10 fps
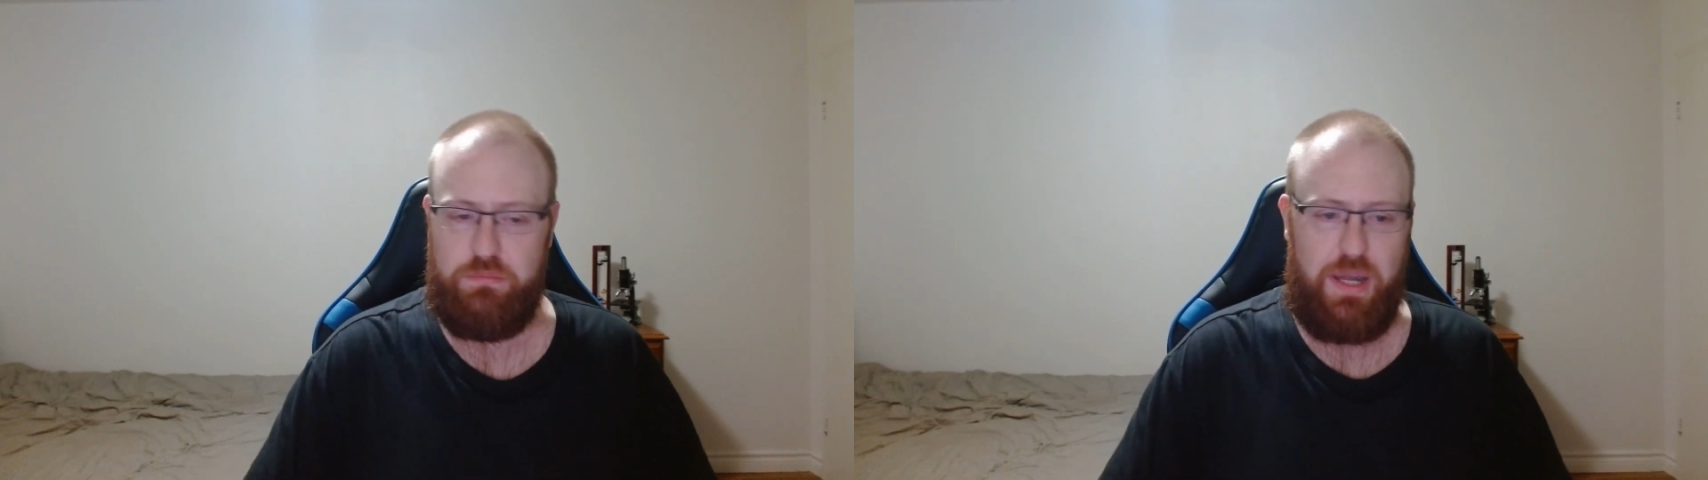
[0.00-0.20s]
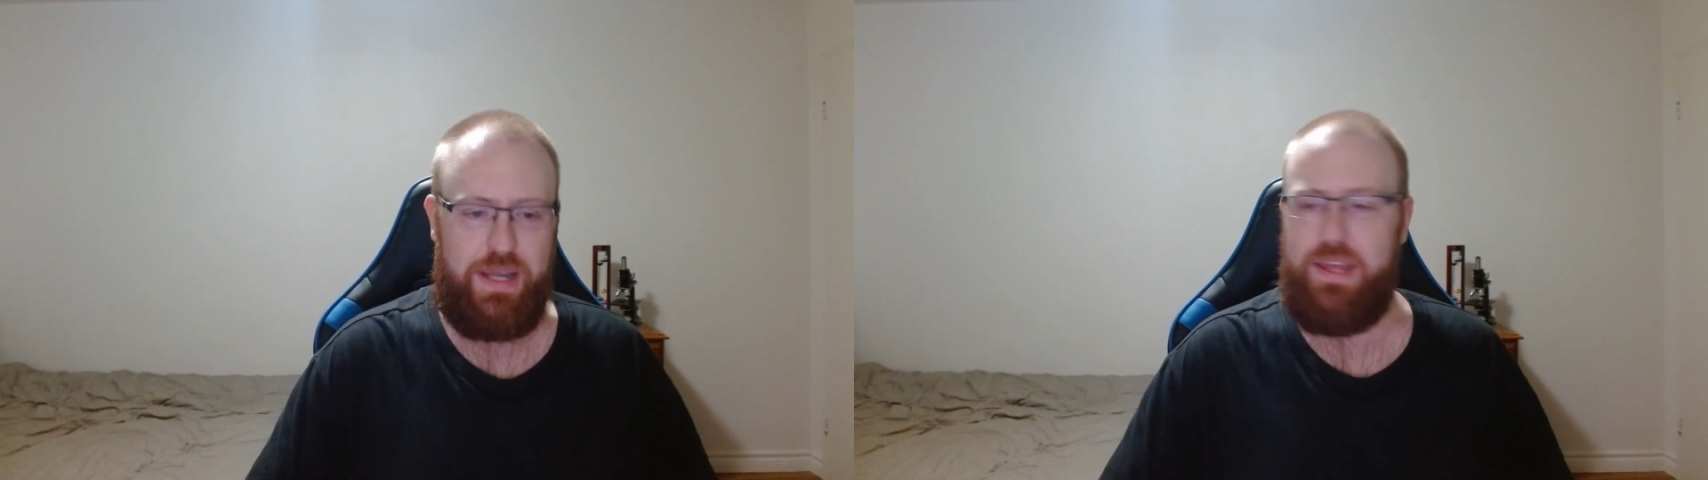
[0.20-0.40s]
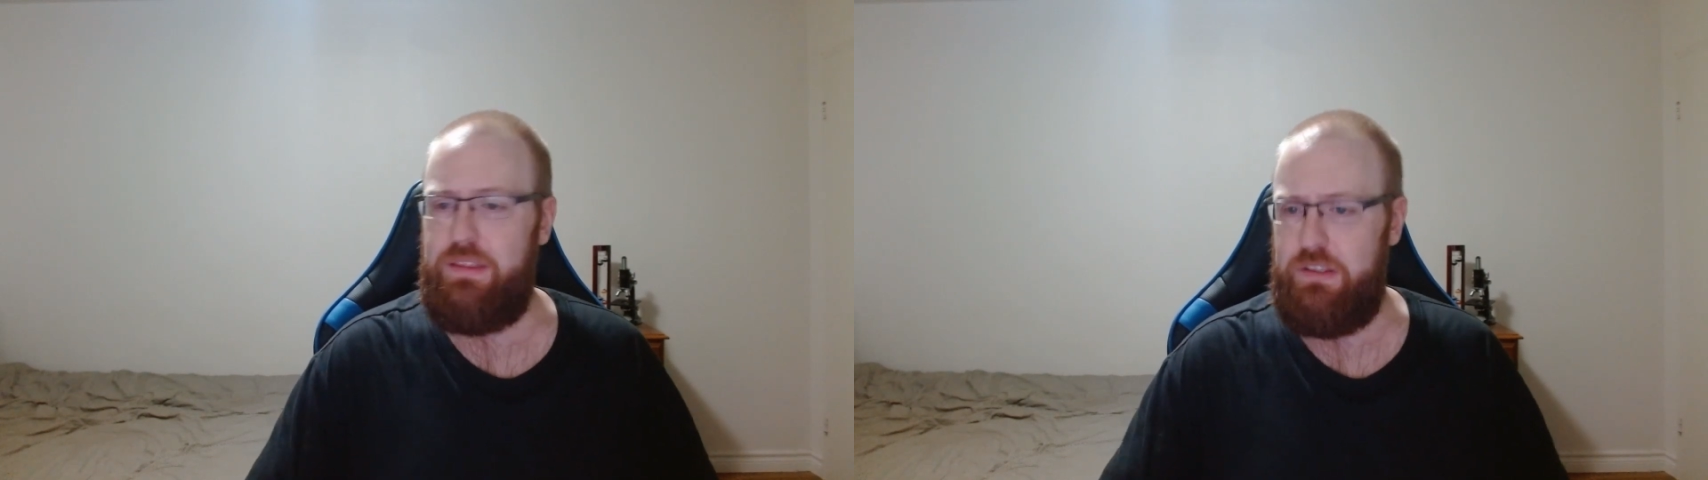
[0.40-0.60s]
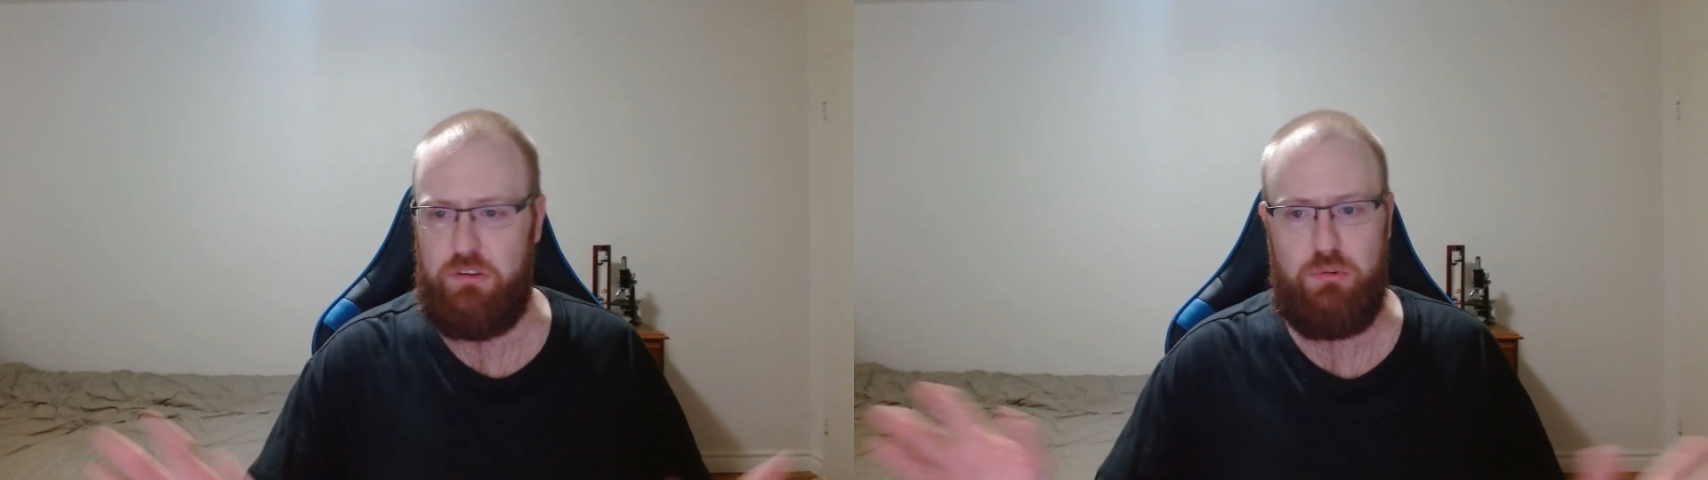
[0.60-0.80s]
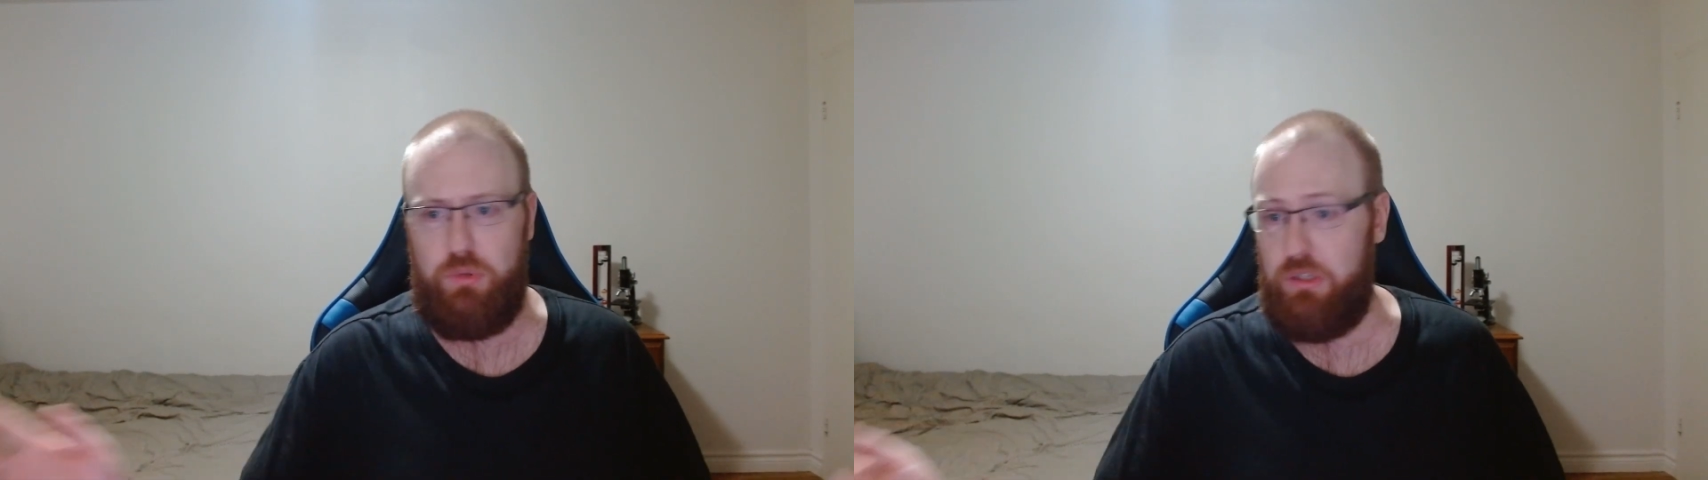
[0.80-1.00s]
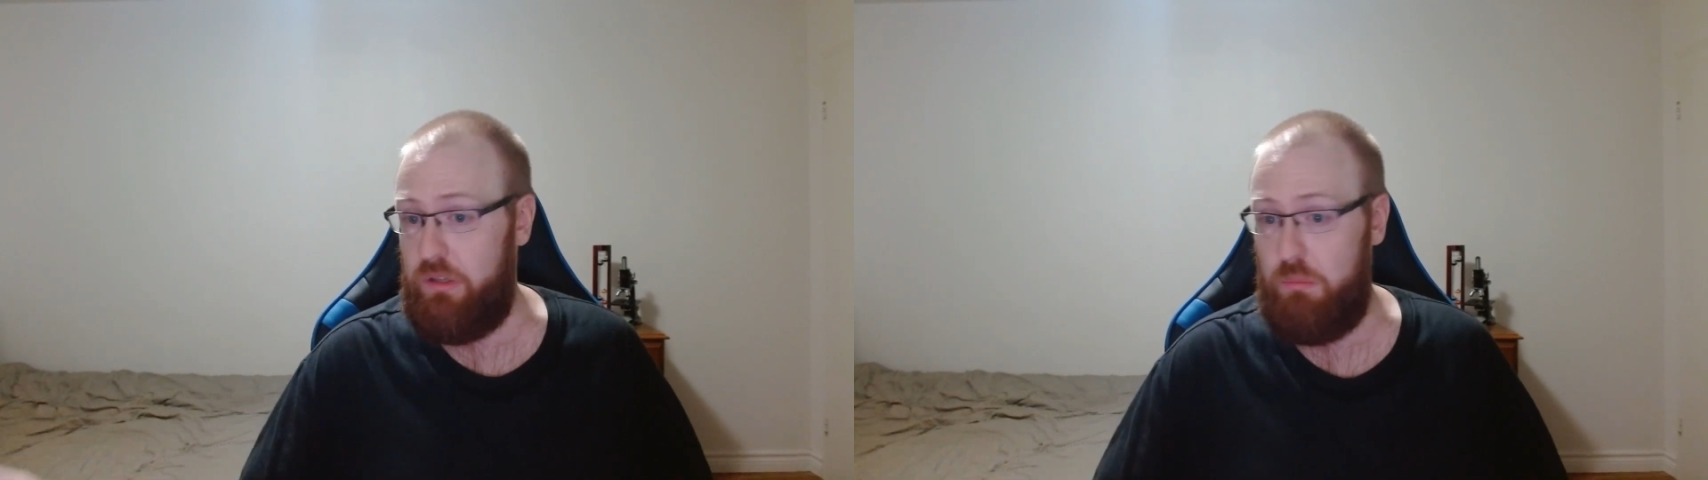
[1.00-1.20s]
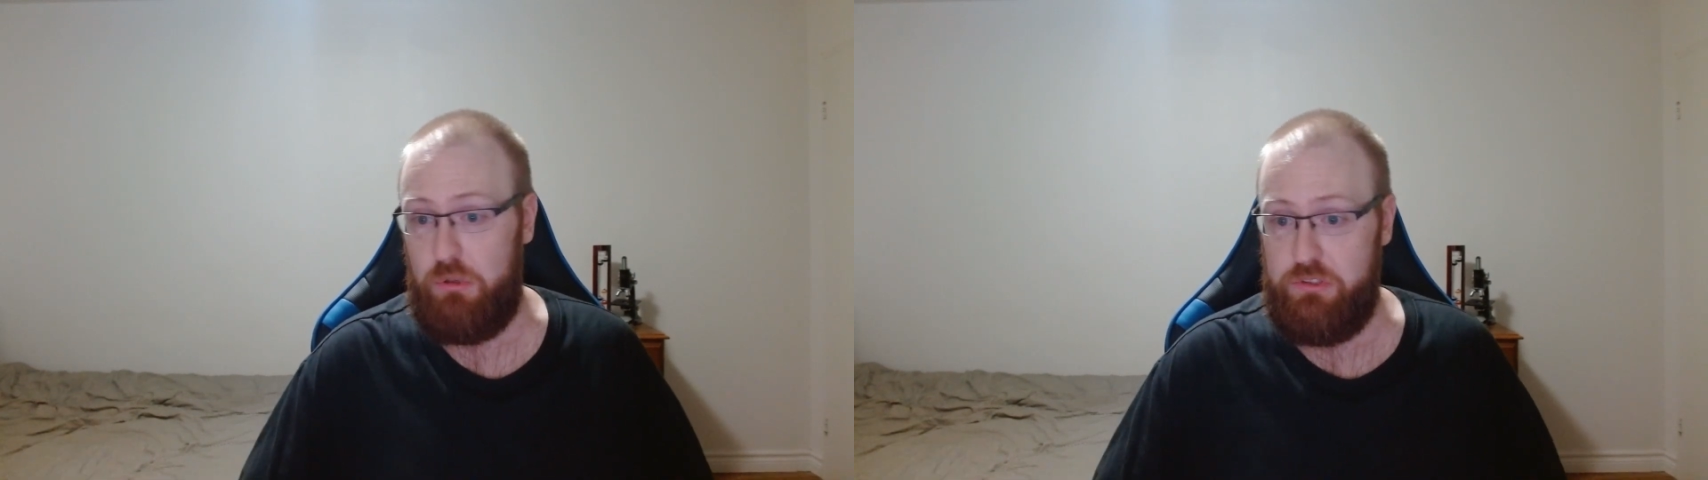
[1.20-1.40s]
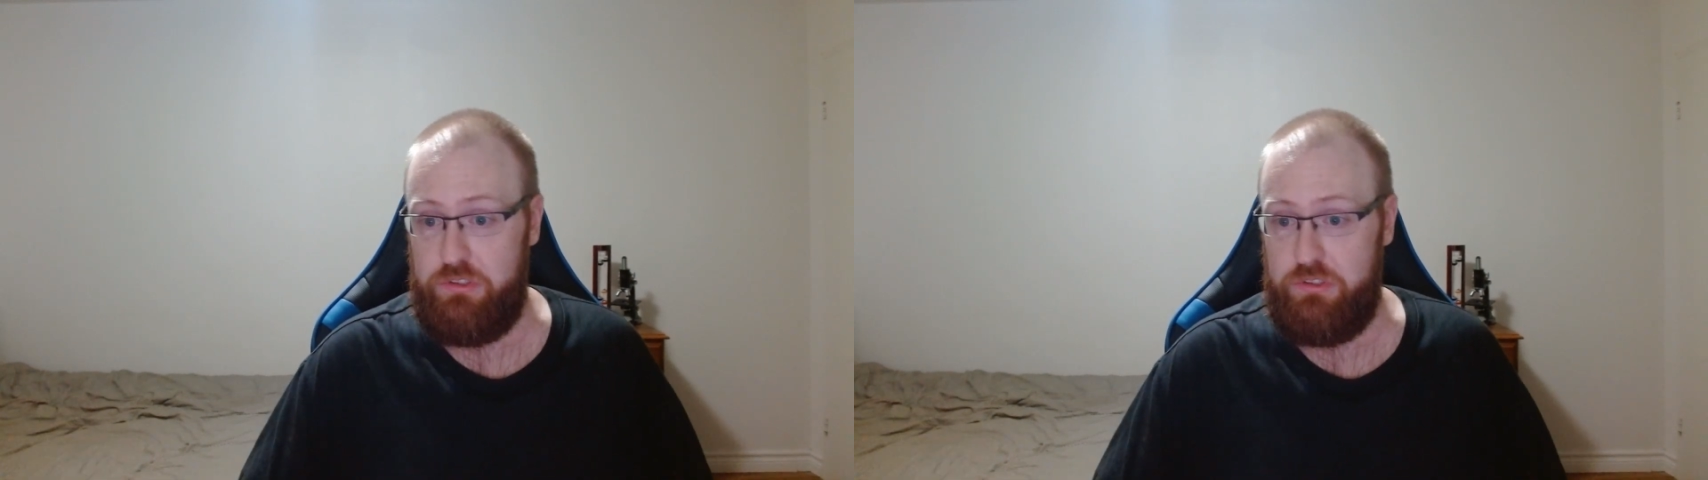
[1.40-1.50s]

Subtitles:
Again, these aren't real numbers.